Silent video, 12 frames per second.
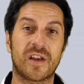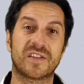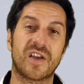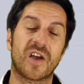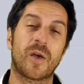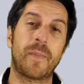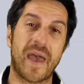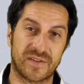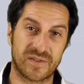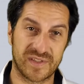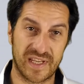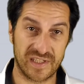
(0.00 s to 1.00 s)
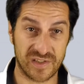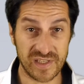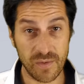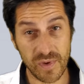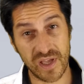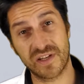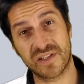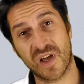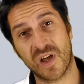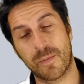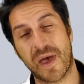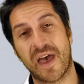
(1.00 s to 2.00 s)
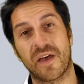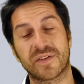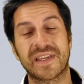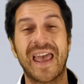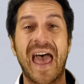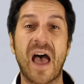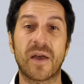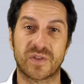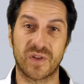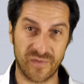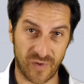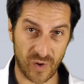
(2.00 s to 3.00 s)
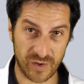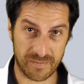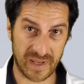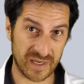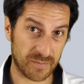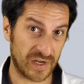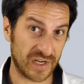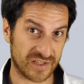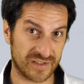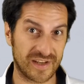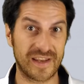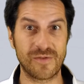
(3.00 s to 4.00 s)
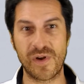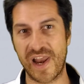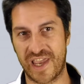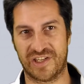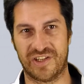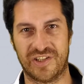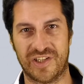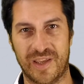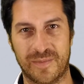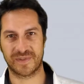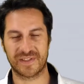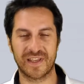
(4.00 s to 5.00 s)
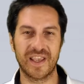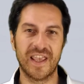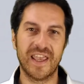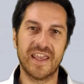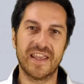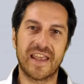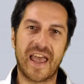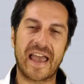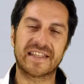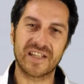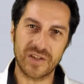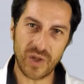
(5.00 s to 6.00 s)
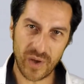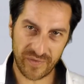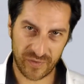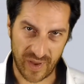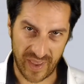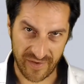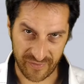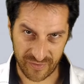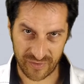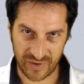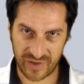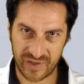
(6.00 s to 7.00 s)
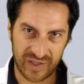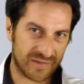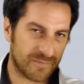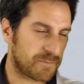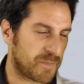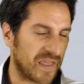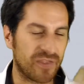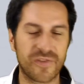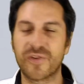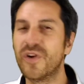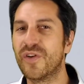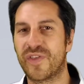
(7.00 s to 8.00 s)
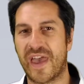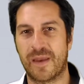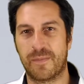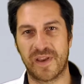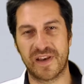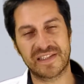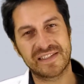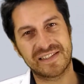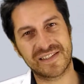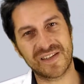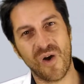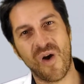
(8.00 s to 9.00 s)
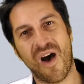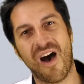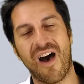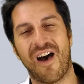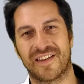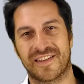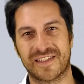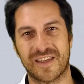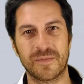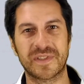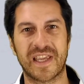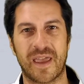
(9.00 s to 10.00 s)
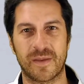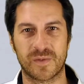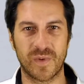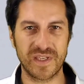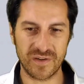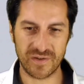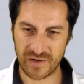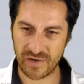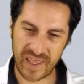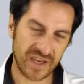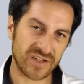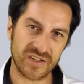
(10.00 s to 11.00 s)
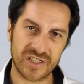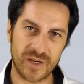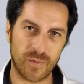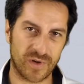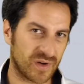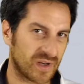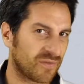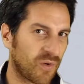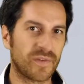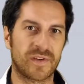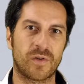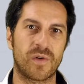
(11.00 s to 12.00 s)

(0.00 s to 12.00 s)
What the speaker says: to talk about today? Today we're going to talk about how to avoid manipulation in relationships. I don't know if you have ever been through that, but it's so hard sometimes when you're in a relationship, when you're involved in a